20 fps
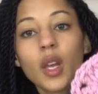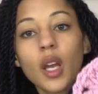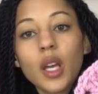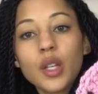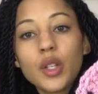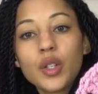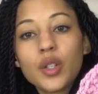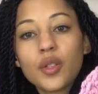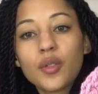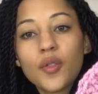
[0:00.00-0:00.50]
I
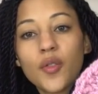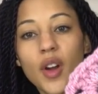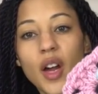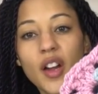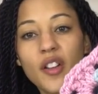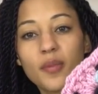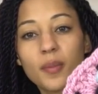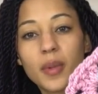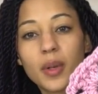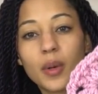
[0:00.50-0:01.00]
used a
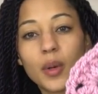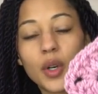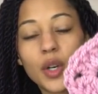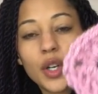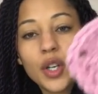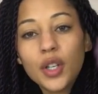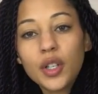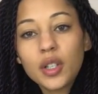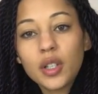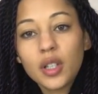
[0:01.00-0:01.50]
5mm
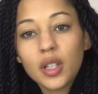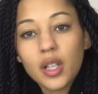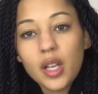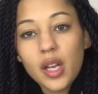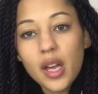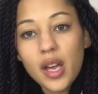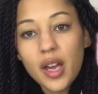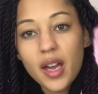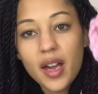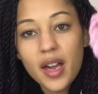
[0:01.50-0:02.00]
hook,
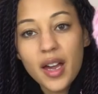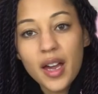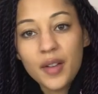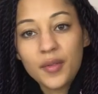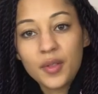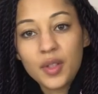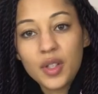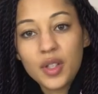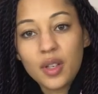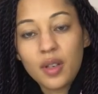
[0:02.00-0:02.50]
I
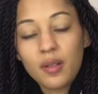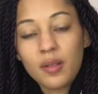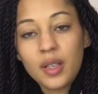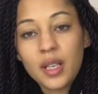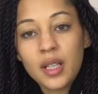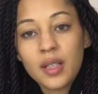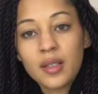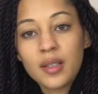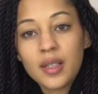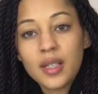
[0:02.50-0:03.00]
haven't sewn
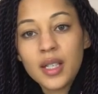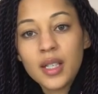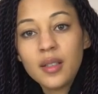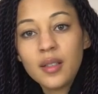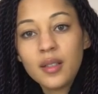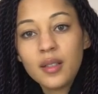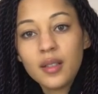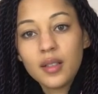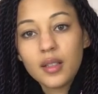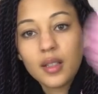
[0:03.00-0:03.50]
the ends in,
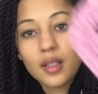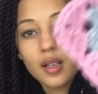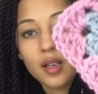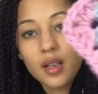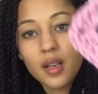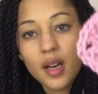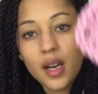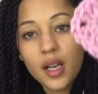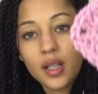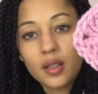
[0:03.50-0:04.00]

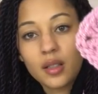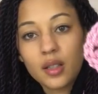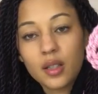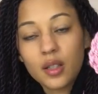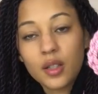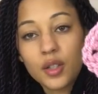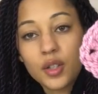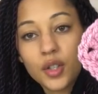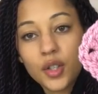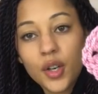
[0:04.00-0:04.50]
it adds
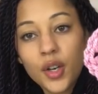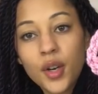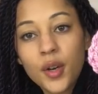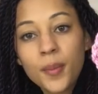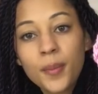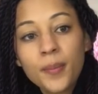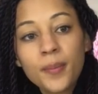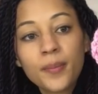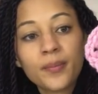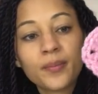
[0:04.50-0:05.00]
to the
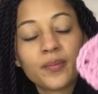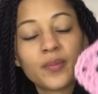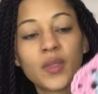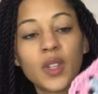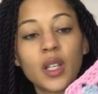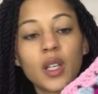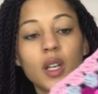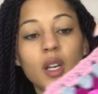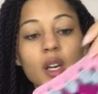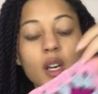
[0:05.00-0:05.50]
charm
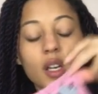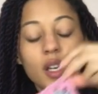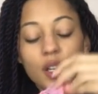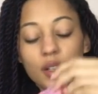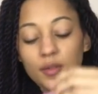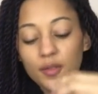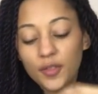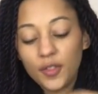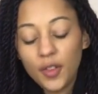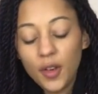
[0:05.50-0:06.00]

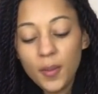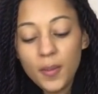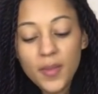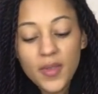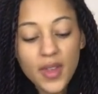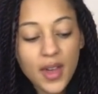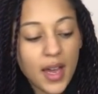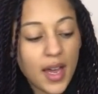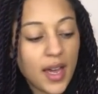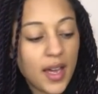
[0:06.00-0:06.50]
and from
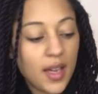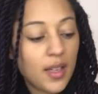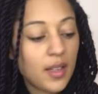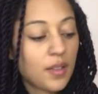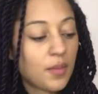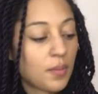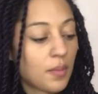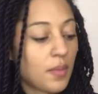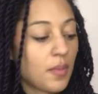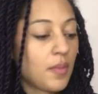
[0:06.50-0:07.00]
there
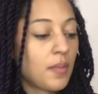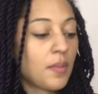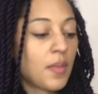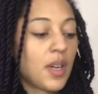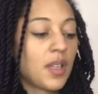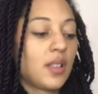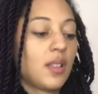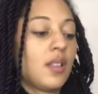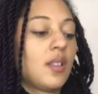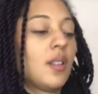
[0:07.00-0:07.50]

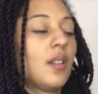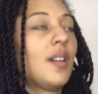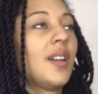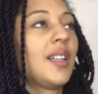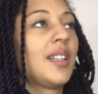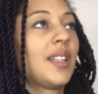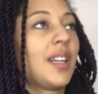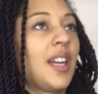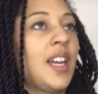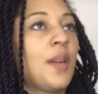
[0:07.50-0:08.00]
my
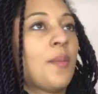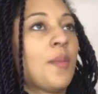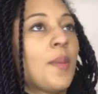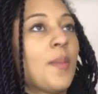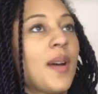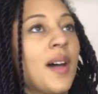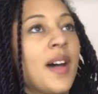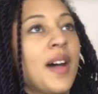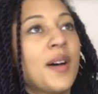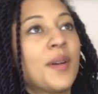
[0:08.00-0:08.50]
design came
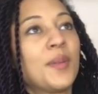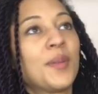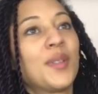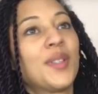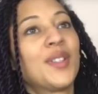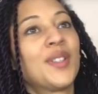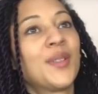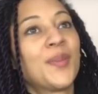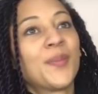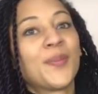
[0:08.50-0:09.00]

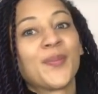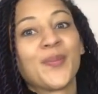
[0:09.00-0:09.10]
about